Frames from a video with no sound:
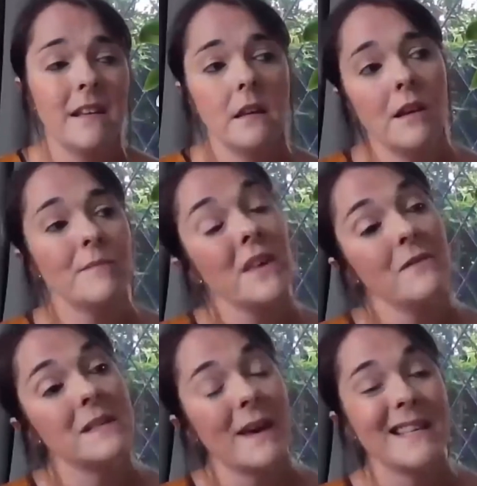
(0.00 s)
you know,
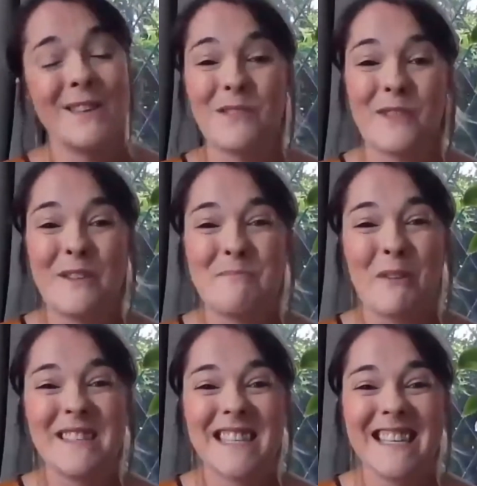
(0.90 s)
irrespective of
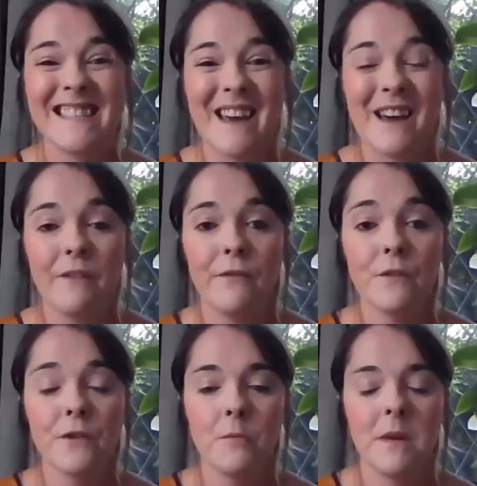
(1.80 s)
Boris's
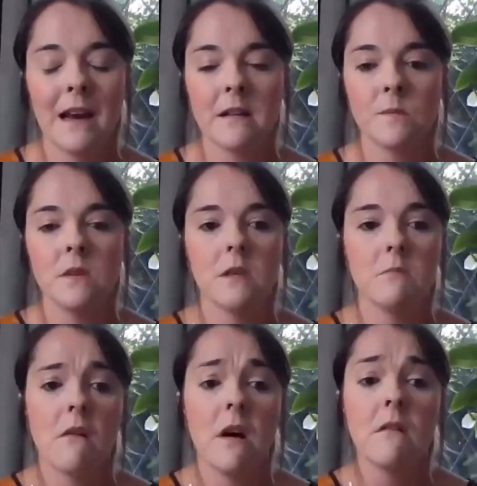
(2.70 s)
forthcoming announcement
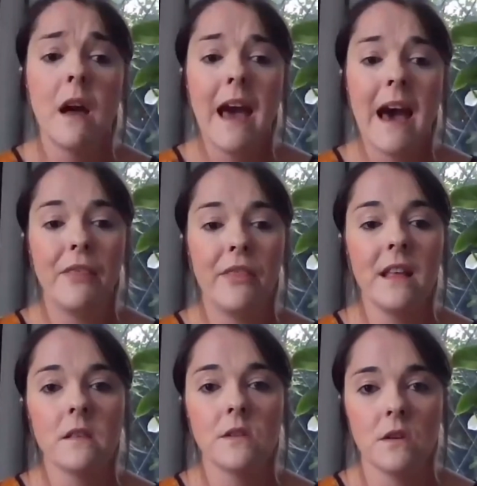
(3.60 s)
tomorrow, I think
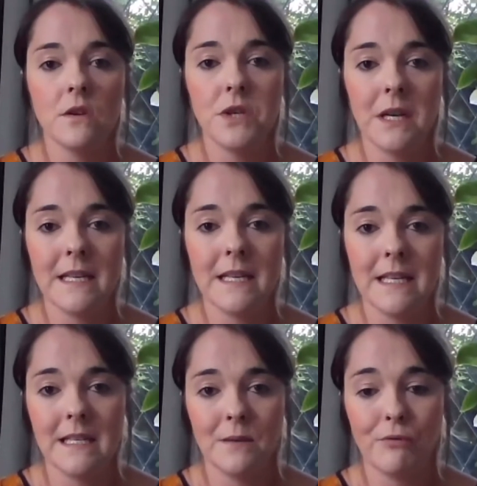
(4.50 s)
that socially
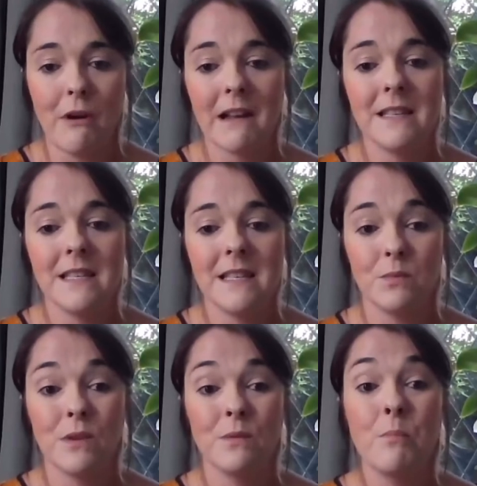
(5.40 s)
distant practices
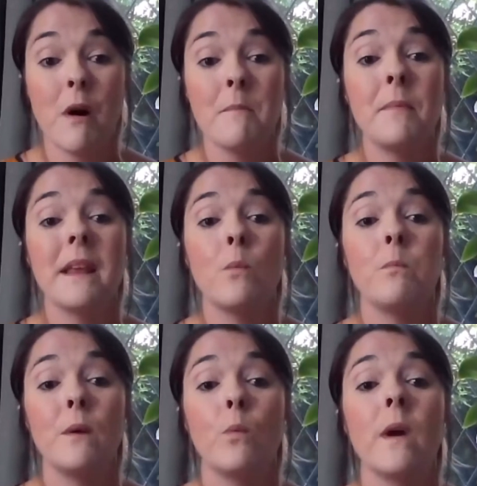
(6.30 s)
will probably
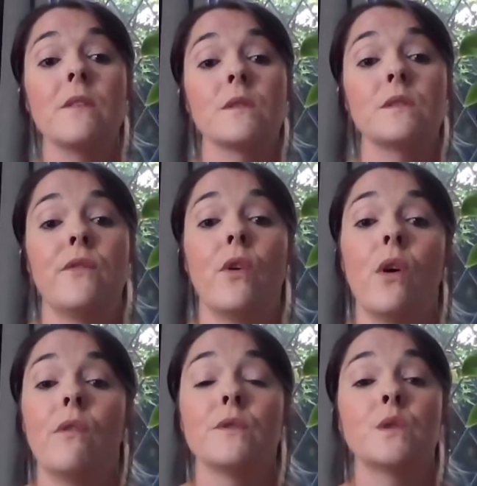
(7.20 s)
be with us
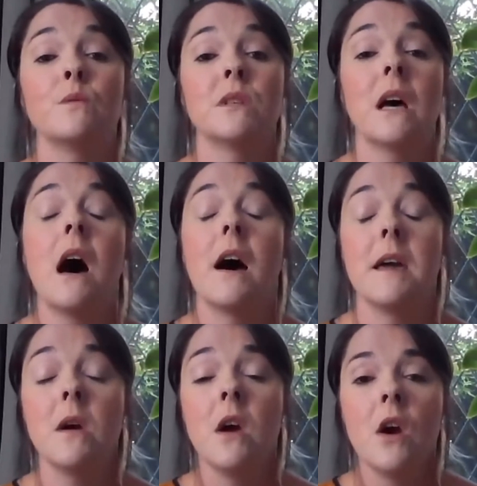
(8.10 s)
for some time,